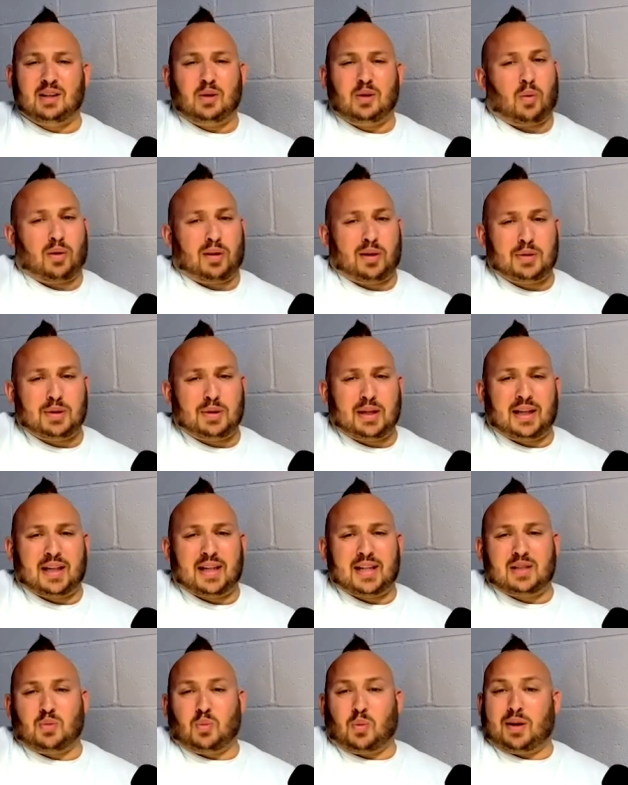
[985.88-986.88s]
where you think it
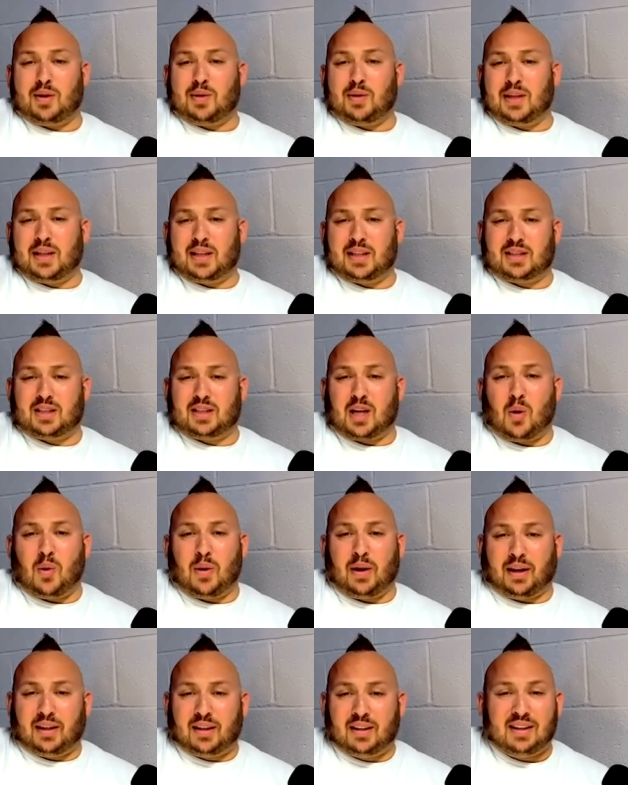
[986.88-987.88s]
is and where you think it's
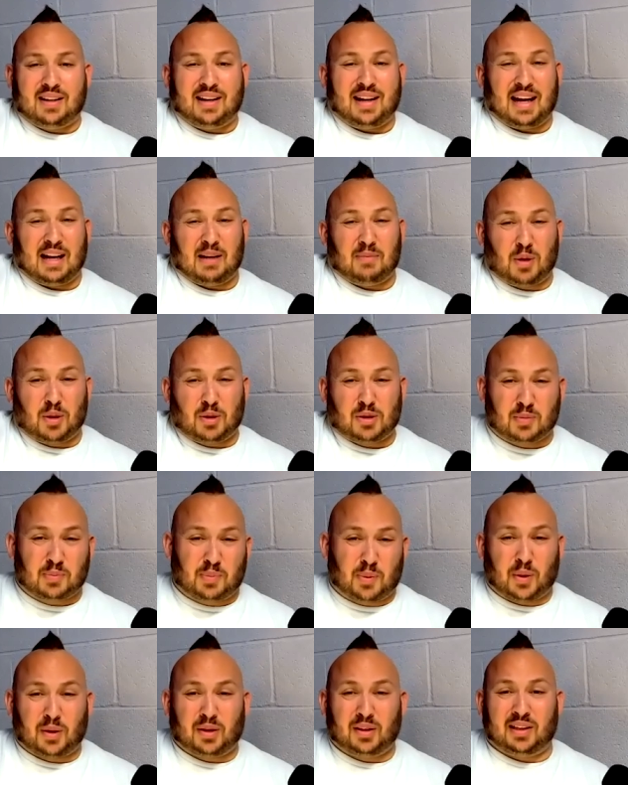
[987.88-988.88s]
going. And most
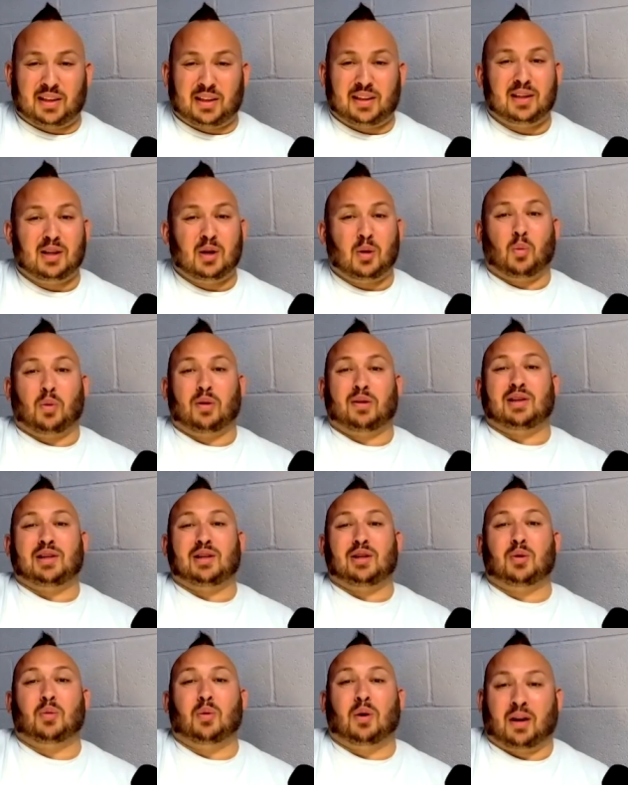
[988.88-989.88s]
importantly, where
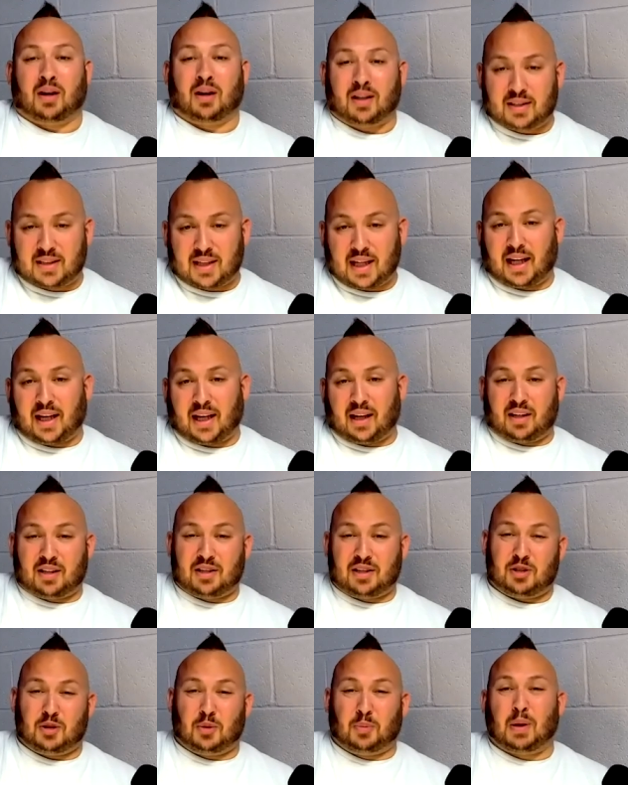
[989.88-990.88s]
you are going to take it
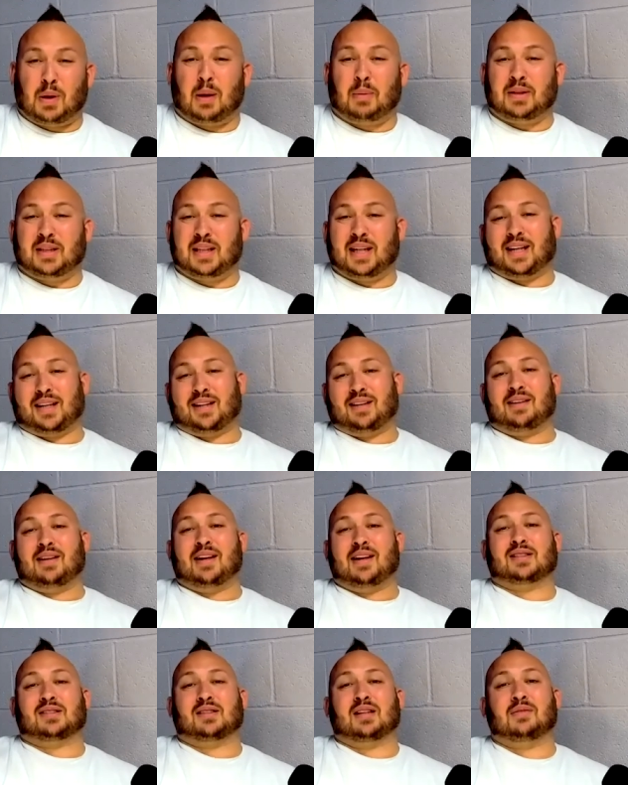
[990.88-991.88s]
because you'll probably take it to the
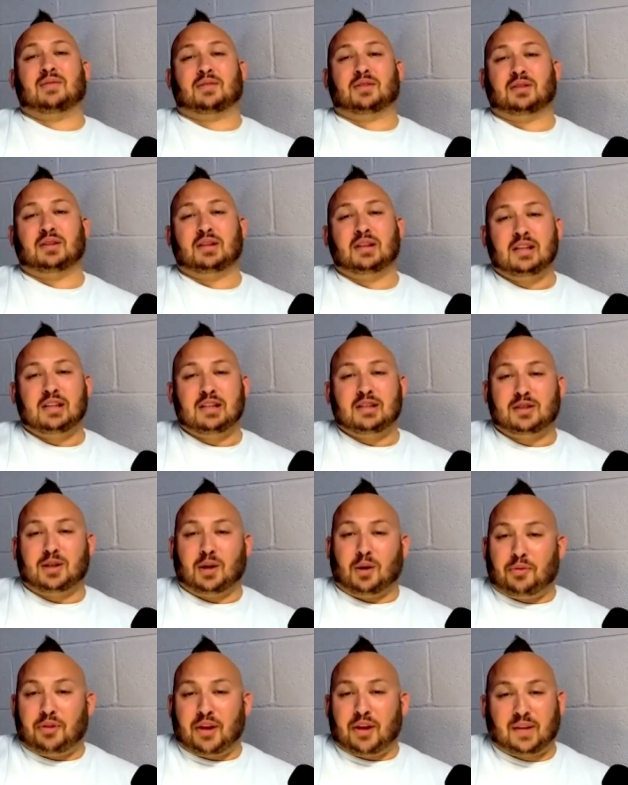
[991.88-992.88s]
next level.
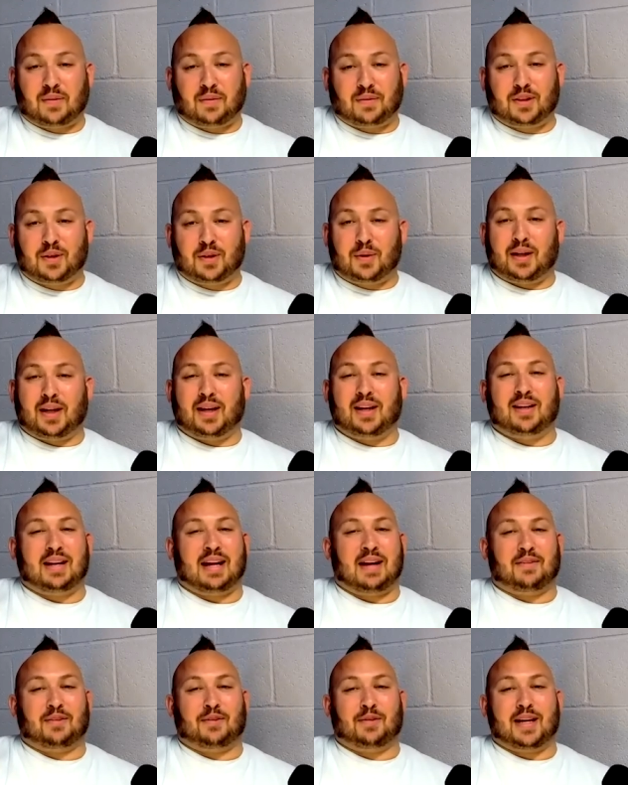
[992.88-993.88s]
So thanks for tuning in and
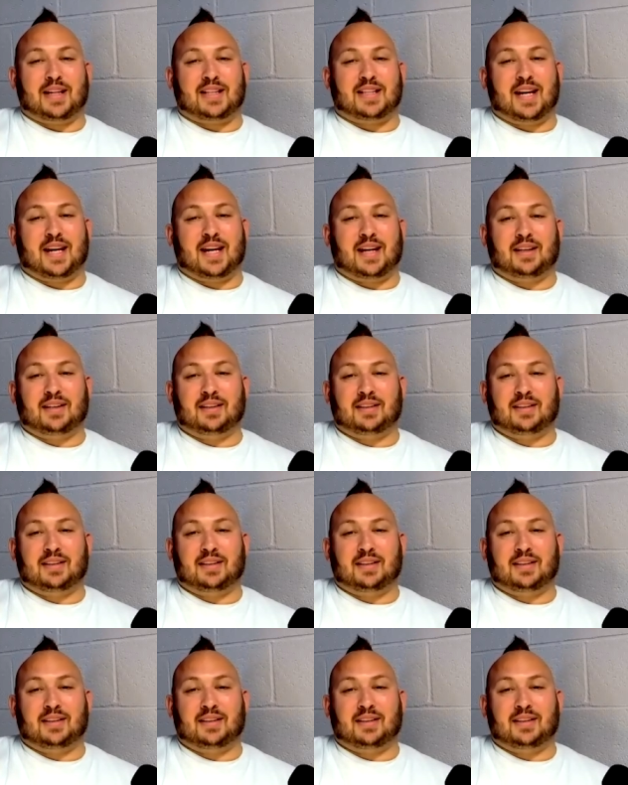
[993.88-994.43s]
have a great day.